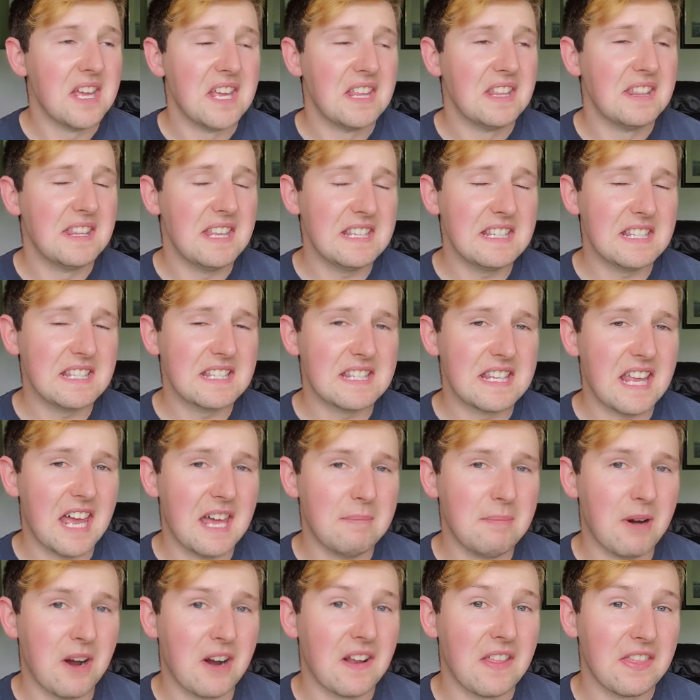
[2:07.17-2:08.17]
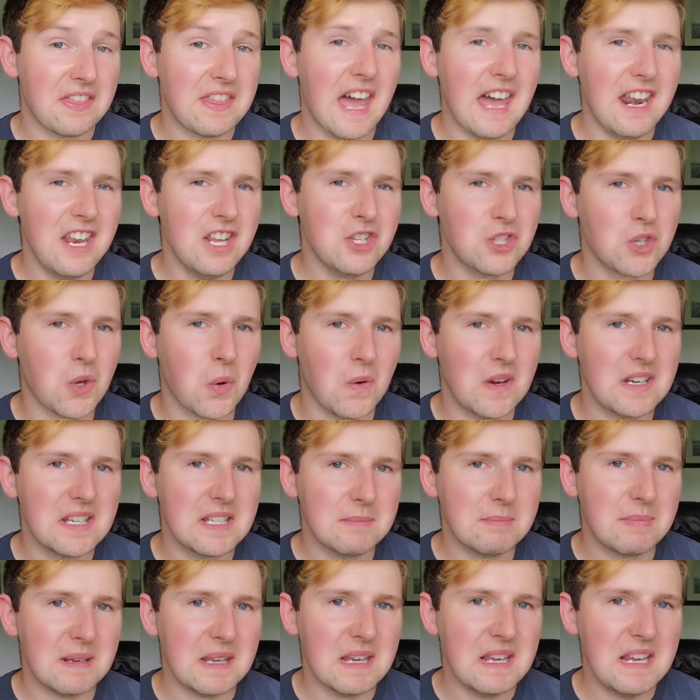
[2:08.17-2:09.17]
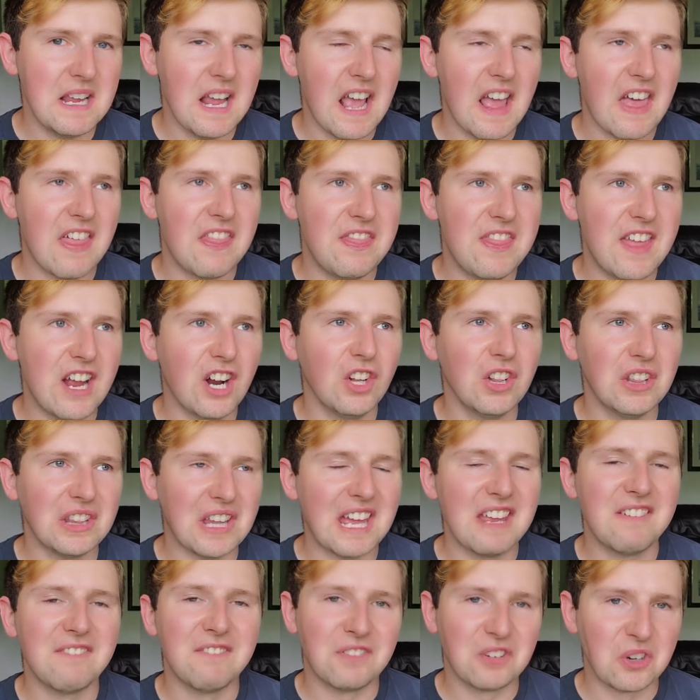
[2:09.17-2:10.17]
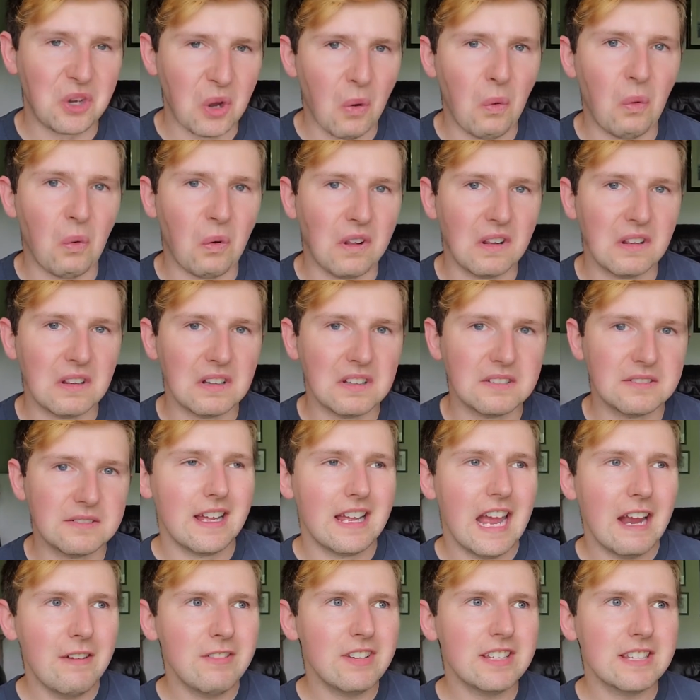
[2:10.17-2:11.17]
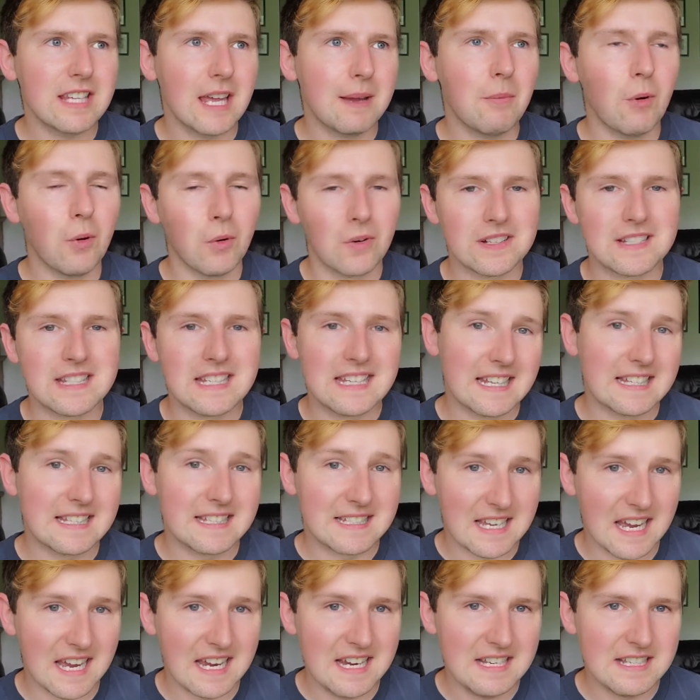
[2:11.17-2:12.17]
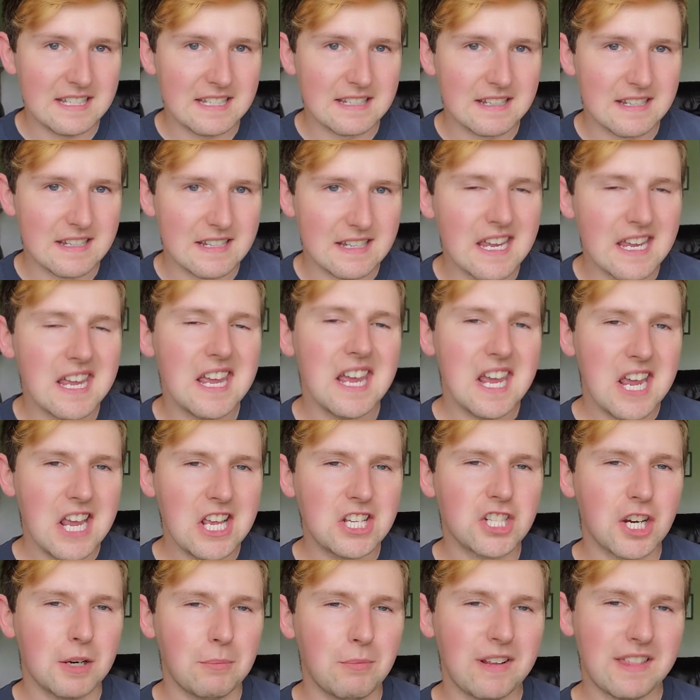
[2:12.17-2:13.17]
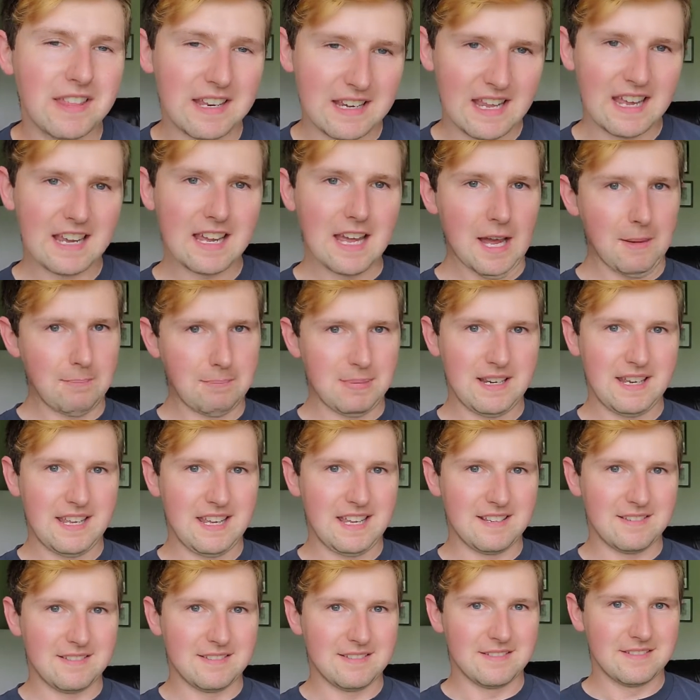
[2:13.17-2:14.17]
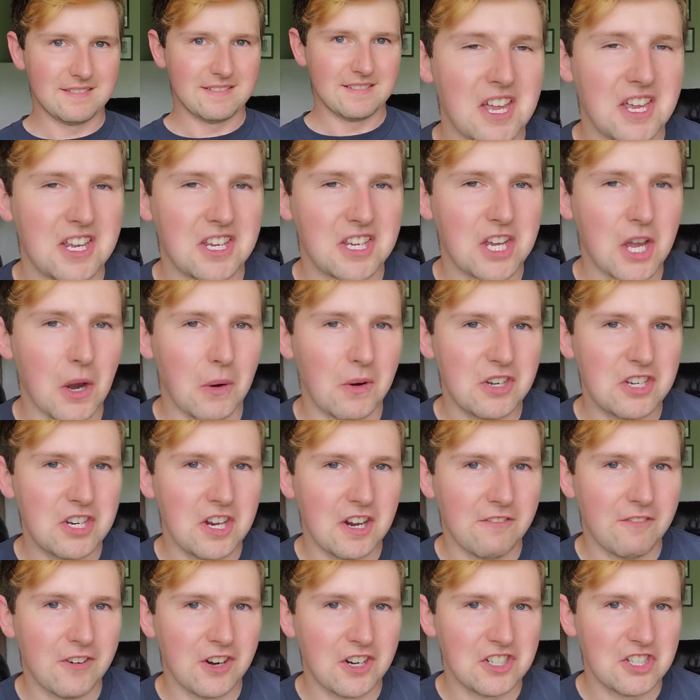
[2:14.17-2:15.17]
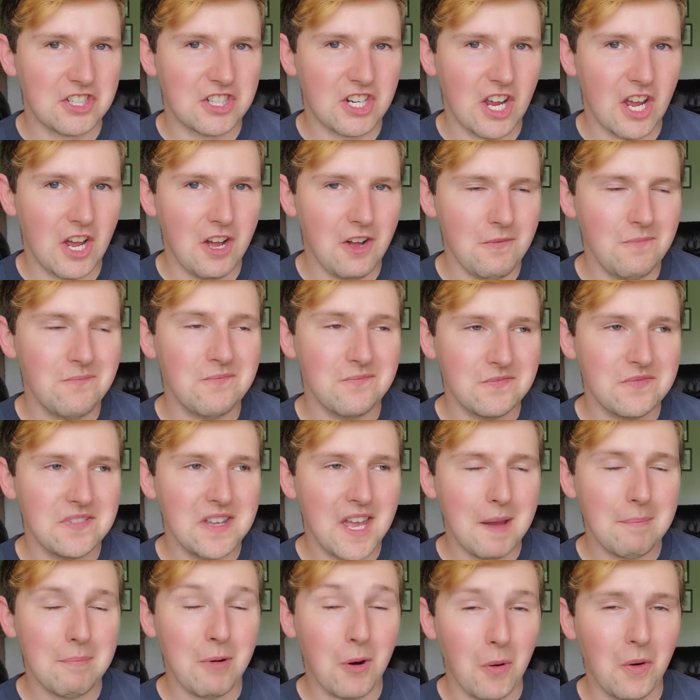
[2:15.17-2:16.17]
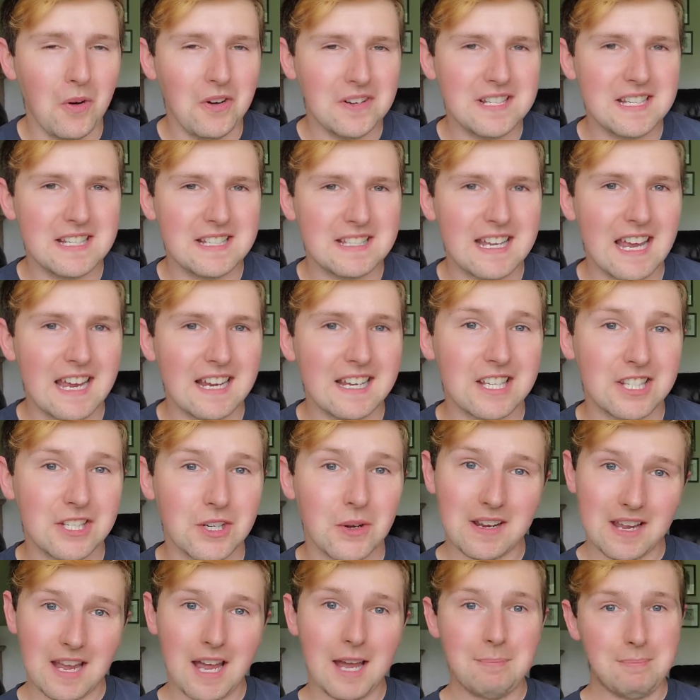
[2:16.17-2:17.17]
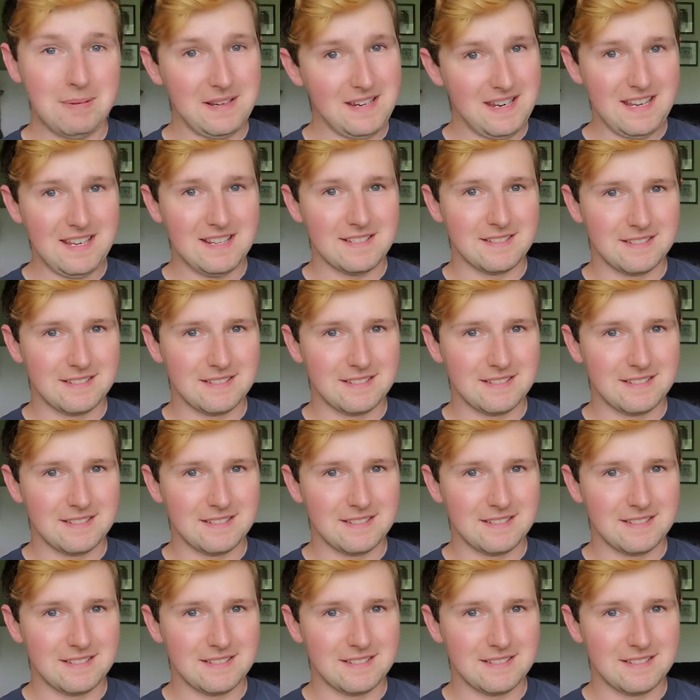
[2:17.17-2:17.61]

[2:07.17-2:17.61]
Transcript: This is the sad part. That is going to be their life goal. Every single time horsey gets tight, he's going to bring the neck up and in. Going to your first show? Yep, horsey's neck is going up and in.